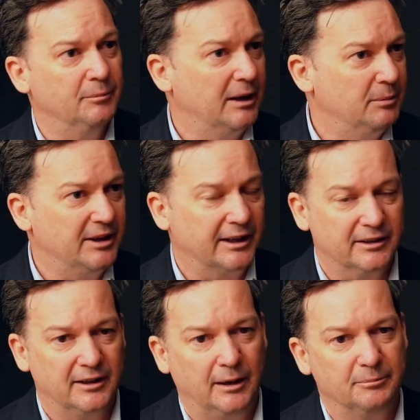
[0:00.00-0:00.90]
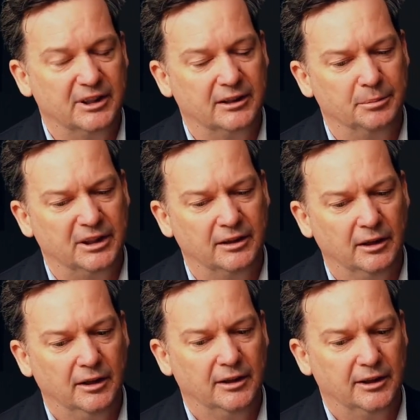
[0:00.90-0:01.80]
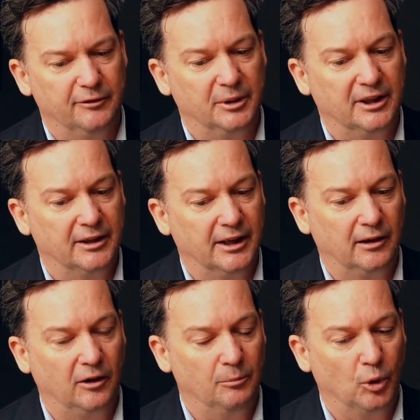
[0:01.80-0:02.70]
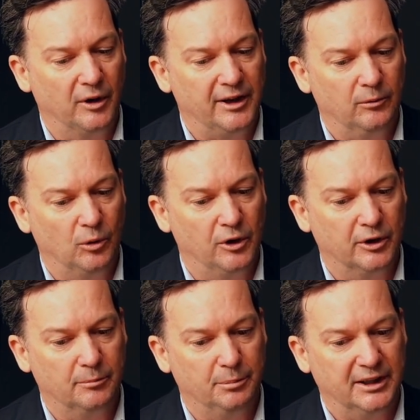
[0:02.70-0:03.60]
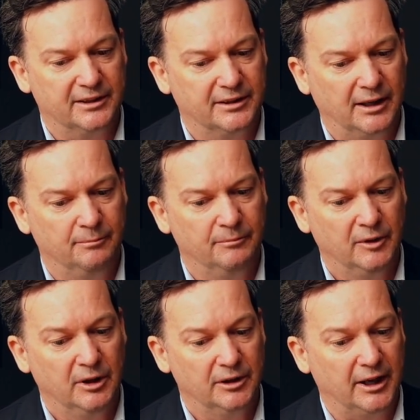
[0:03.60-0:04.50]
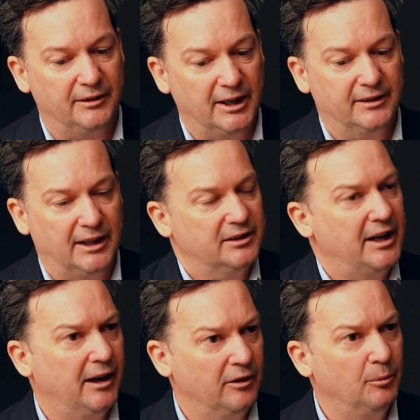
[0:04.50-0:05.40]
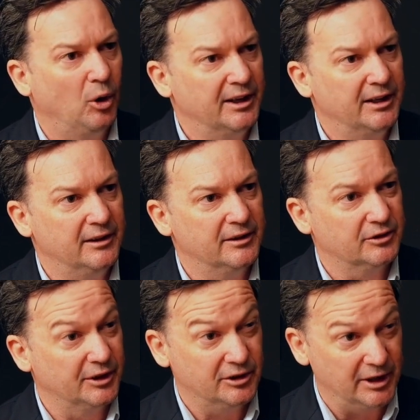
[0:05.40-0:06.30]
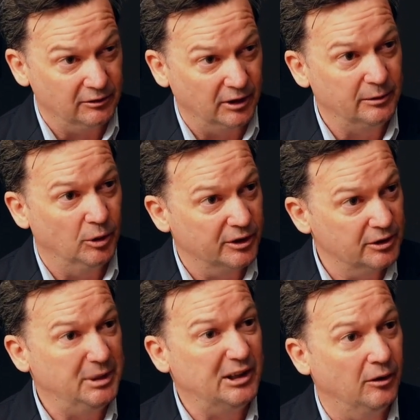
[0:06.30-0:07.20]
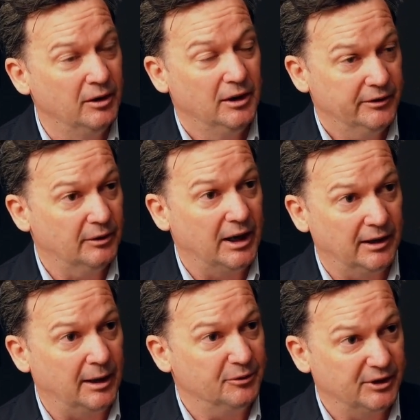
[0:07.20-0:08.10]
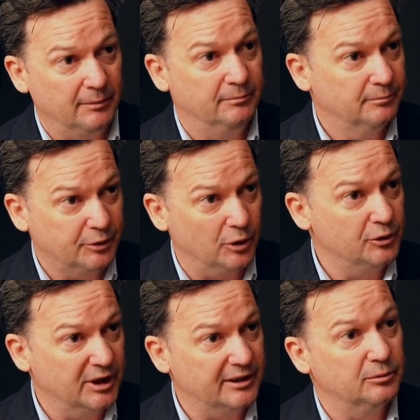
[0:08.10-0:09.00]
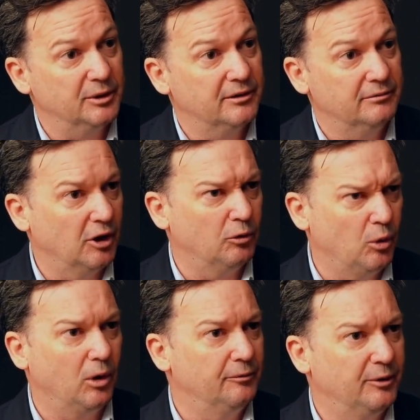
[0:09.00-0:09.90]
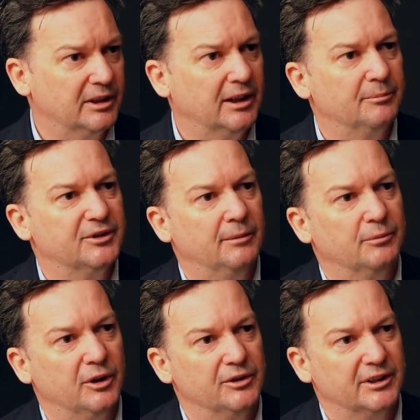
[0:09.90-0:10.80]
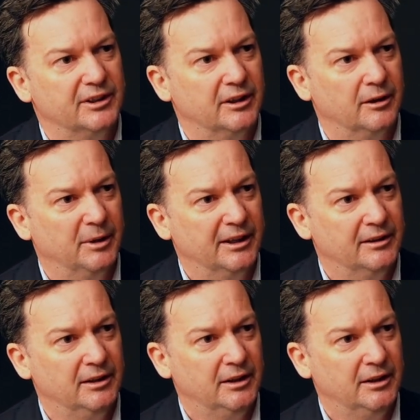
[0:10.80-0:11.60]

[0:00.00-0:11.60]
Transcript: Maybe that can uptick a bit if we can get a lot more of that work. But that's how the mining industry generally works. There are lump sum projects with, qualified lump sum projects in and